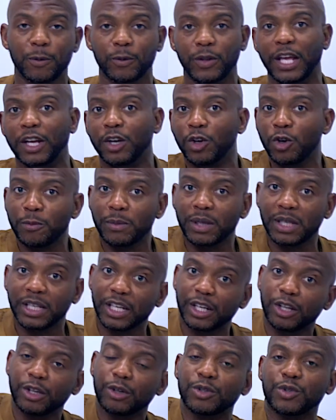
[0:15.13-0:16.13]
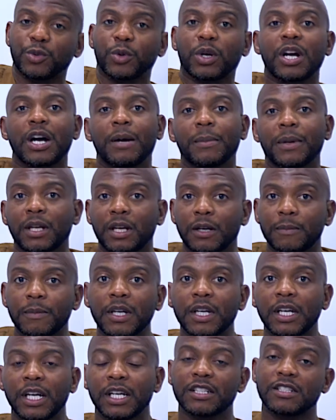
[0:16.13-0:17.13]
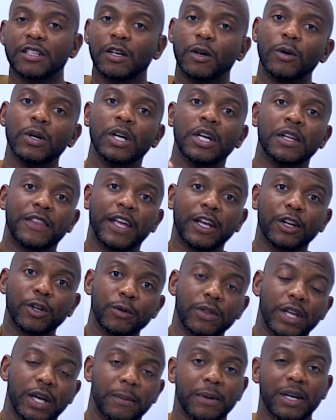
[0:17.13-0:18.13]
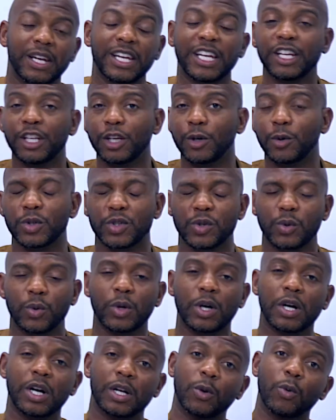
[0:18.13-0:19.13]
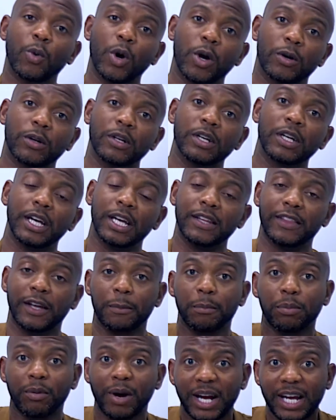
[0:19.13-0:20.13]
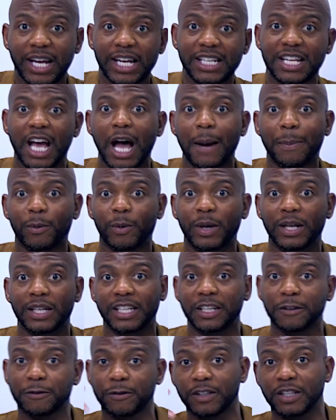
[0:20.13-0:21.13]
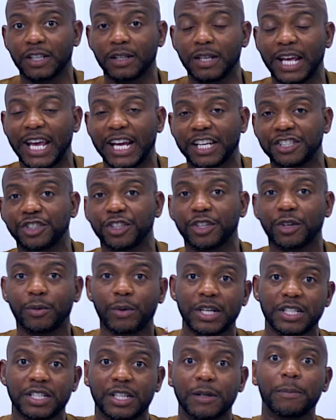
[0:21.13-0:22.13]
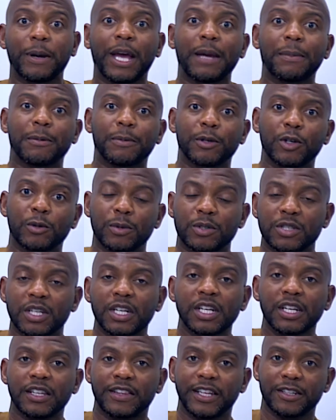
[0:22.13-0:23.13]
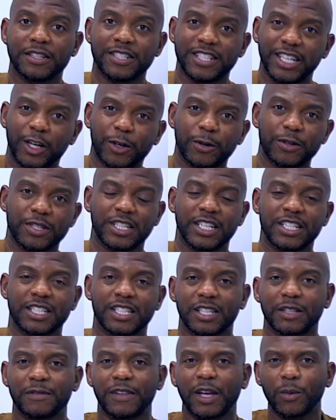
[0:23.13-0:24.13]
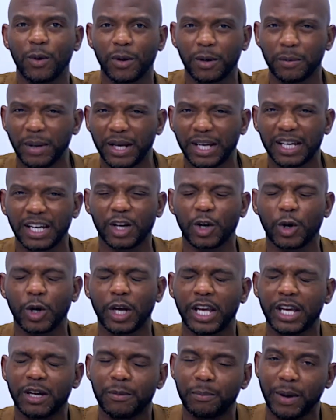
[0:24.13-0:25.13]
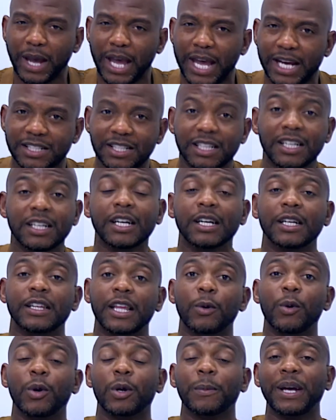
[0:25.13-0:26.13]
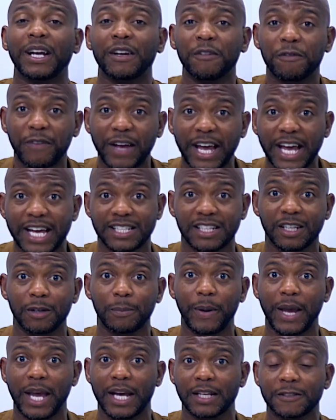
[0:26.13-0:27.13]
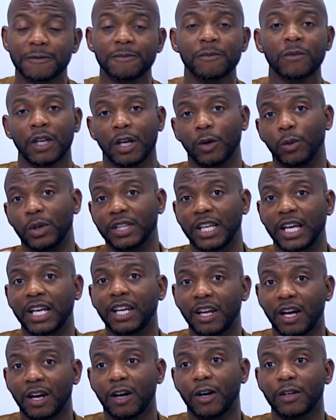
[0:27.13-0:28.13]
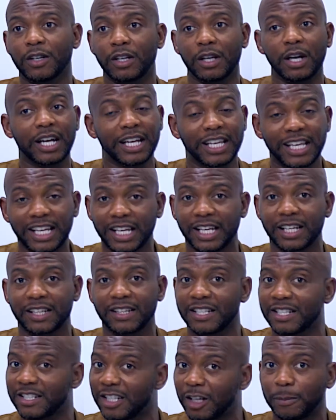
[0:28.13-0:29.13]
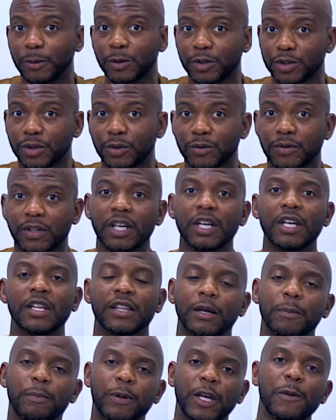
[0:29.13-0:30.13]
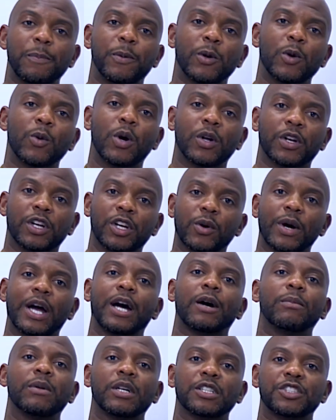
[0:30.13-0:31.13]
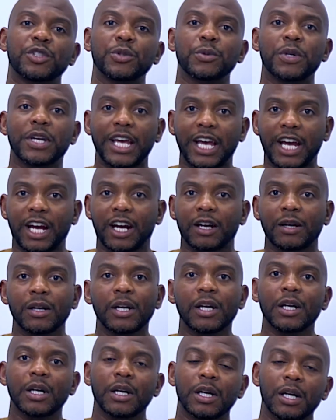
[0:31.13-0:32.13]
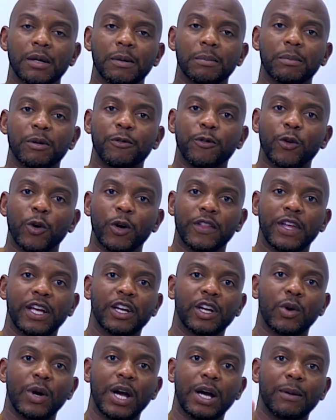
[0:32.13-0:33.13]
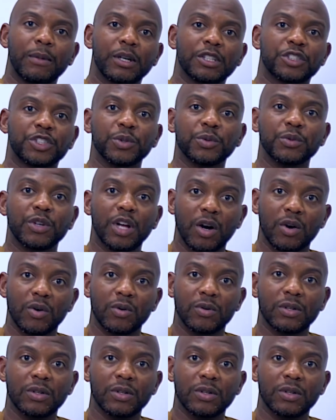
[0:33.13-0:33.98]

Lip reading: They knew millennials were coming up, and so they knew that millennials were going to work. Their brains operate different than X generation and baby boomers. They're seeker sensitive. They want to make an impact. They want to make a fast impact. And what they learned, again, the simple truth, that people want to know how much you care before they know how much you know.